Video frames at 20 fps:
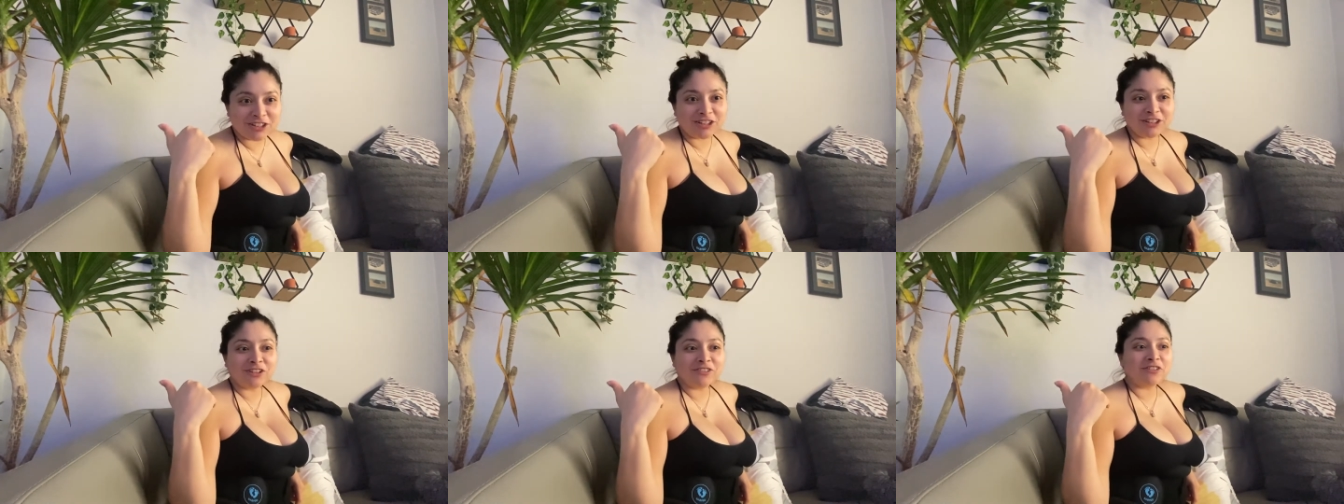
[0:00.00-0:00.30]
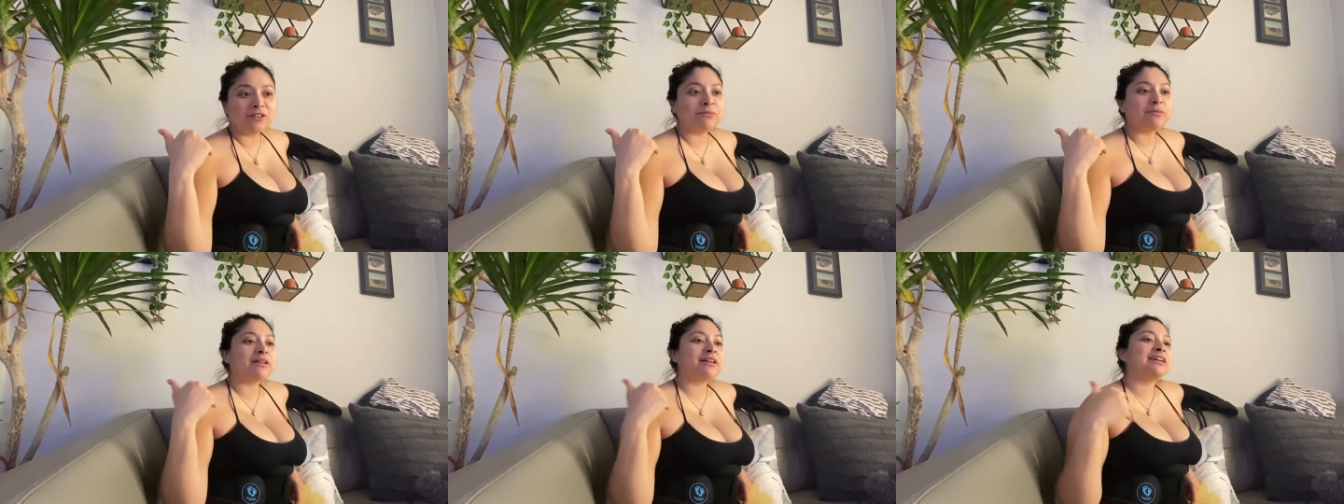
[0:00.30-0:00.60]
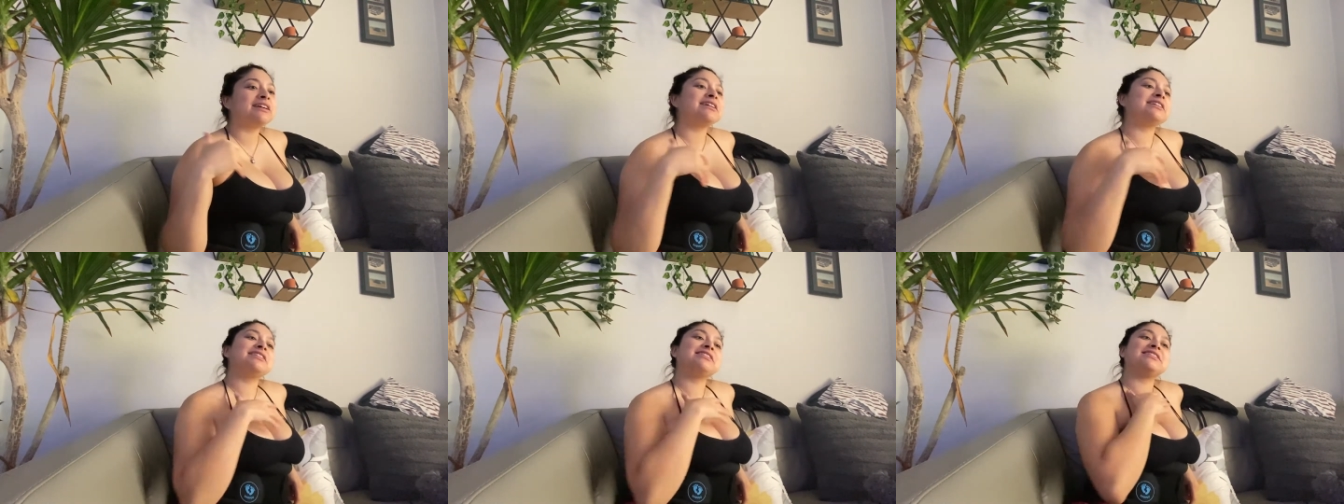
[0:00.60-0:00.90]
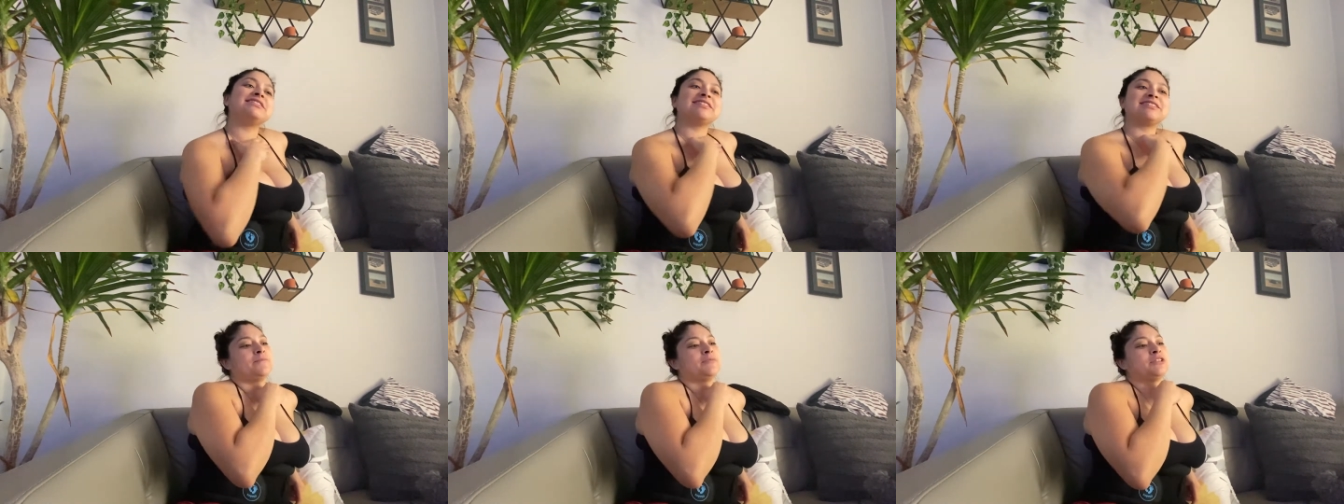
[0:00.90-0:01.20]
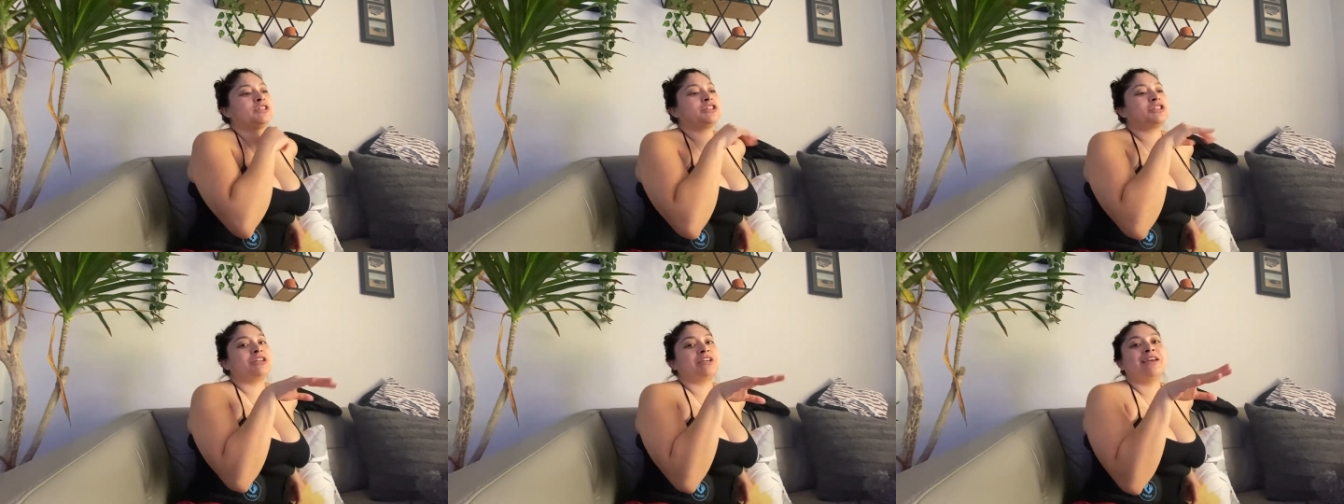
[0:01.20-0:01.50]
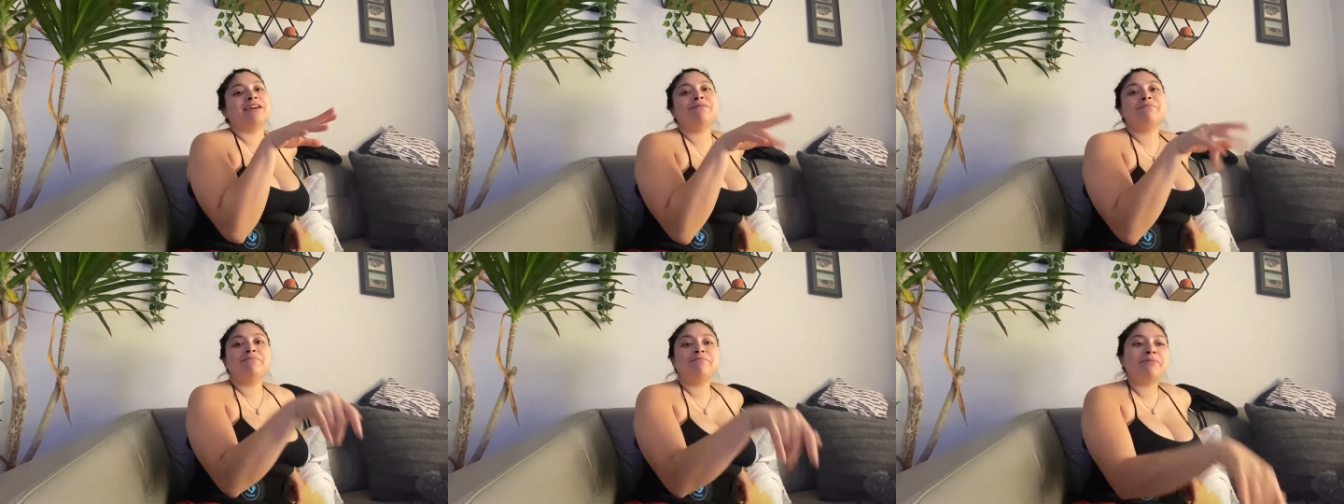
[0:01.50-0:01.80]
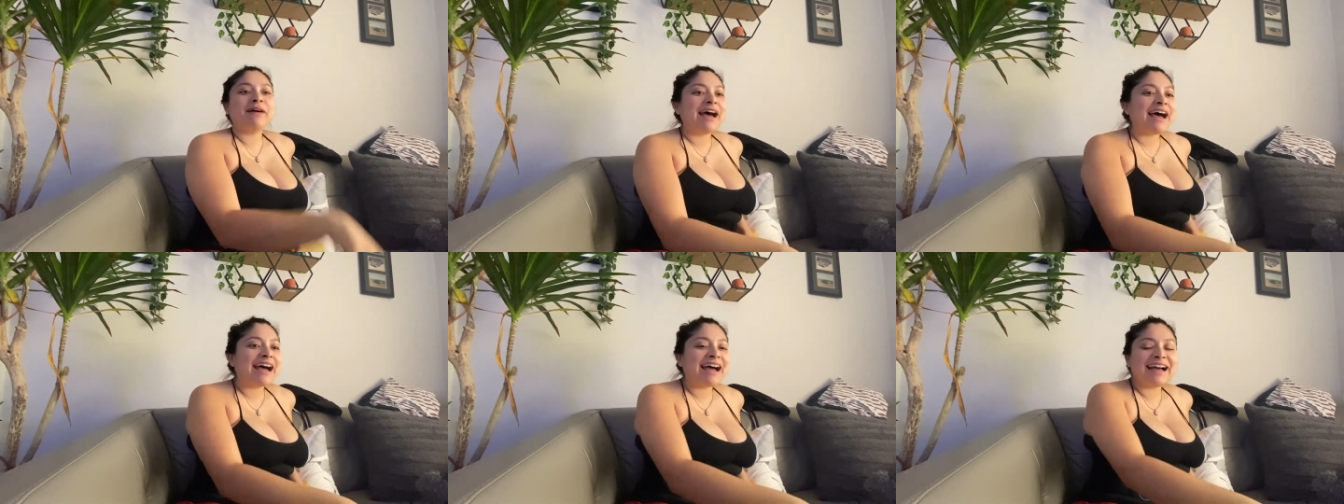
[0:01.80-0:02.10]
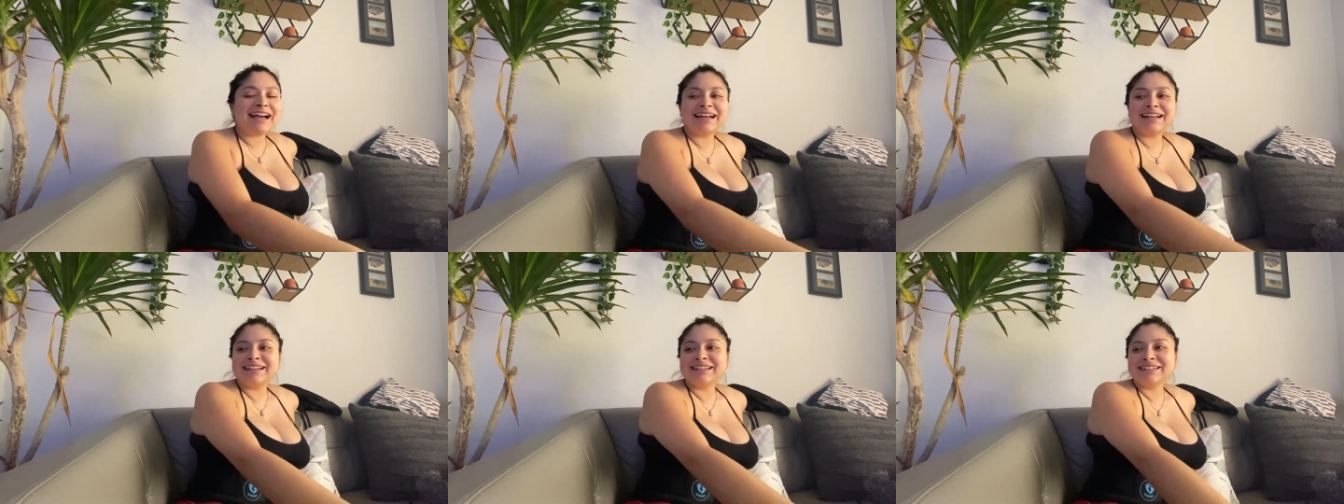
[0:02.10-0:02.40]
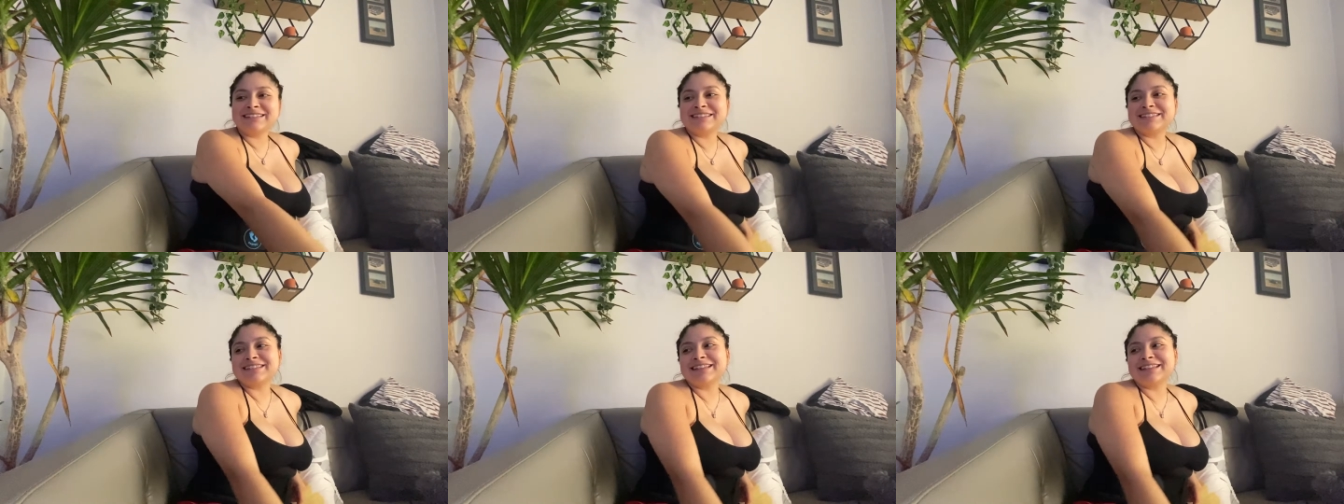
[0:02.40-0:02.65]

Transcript: all over the place, chip bags.